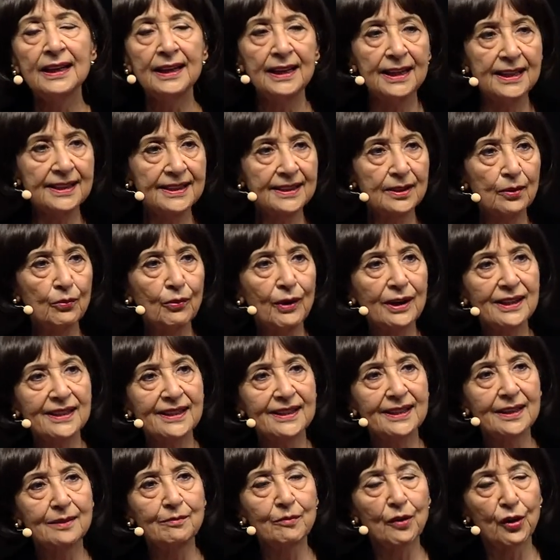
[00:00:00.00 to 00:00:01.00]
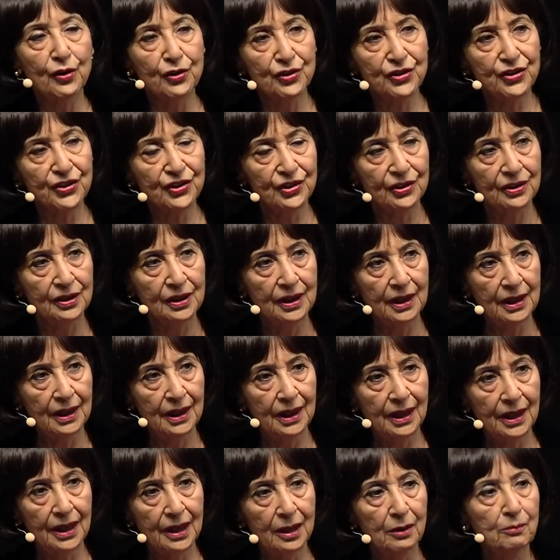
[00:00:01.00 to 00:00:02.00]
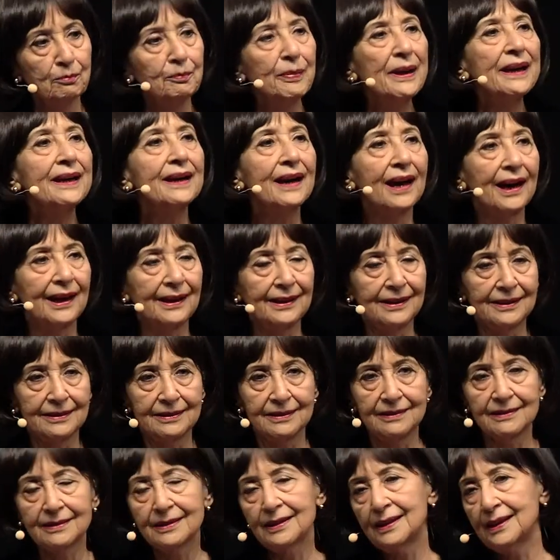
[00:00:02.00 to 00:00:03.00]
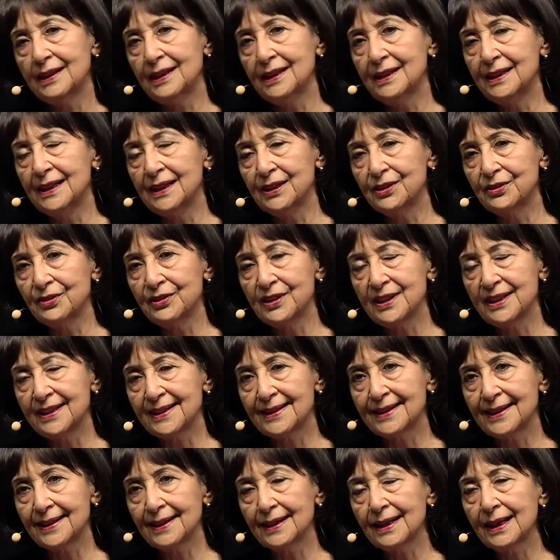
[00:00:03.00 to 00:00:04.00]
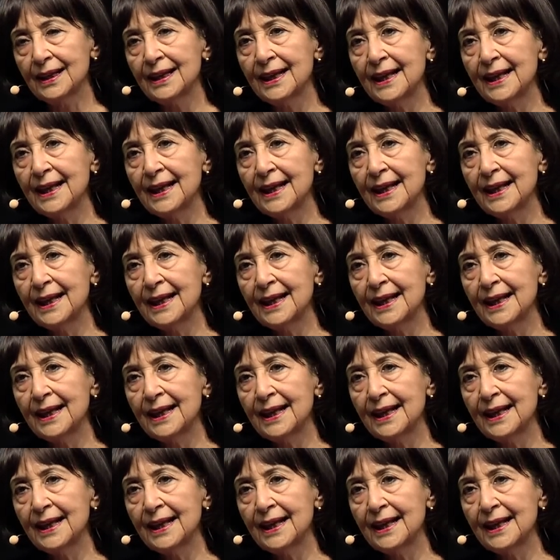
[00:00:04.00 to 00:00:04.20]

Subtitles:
It's the westernmost big island in Indonesia.